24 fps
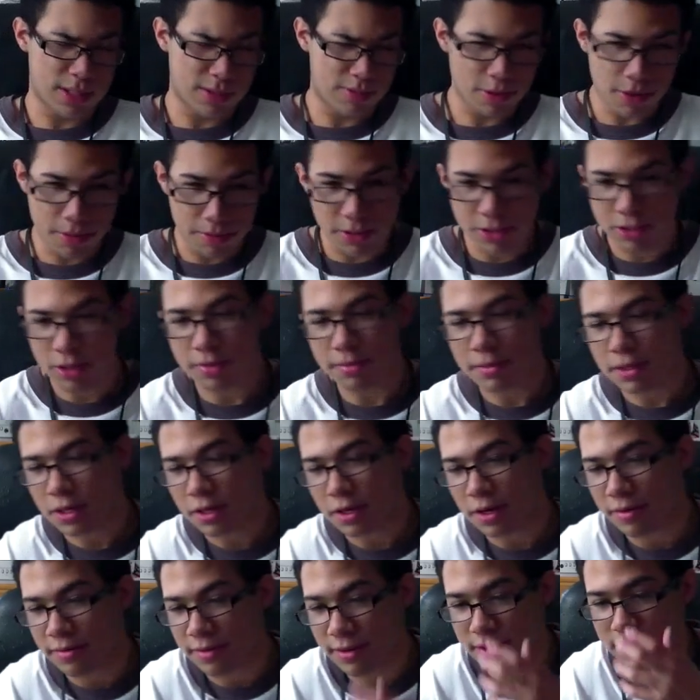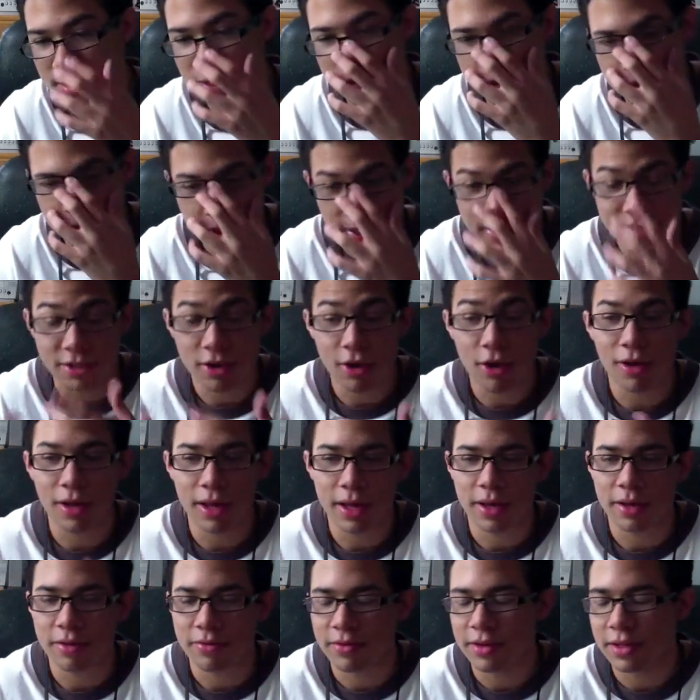That's pretty much all I'm going to cover, because that's
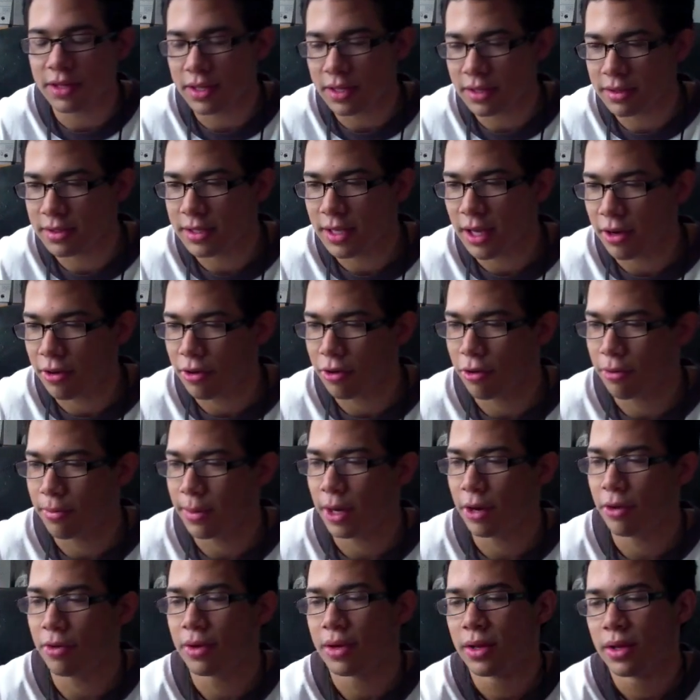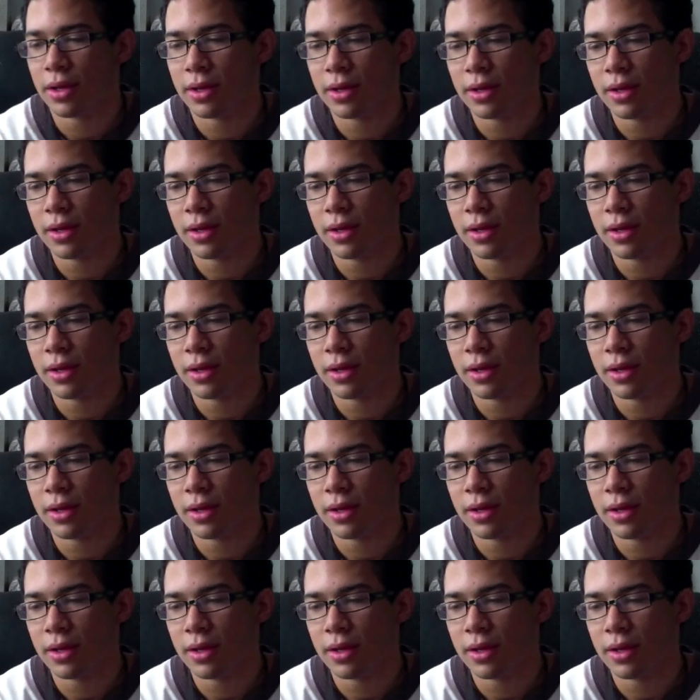all I can really tell you about.